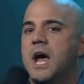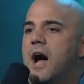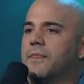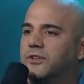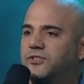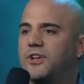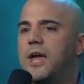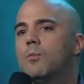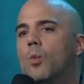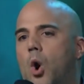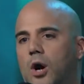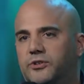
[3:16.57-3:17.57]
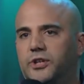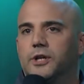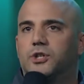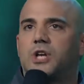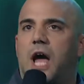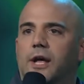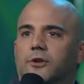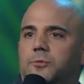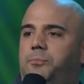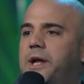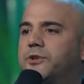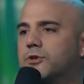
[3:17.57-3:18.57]
on the same walk to your child's
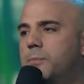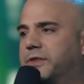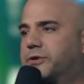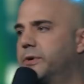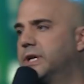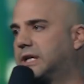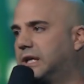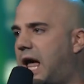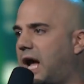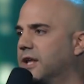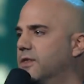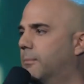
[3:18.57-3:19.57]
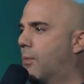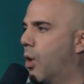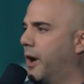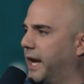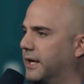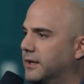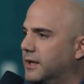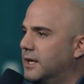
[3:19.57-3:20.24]
bedroom at 3:00 in the morning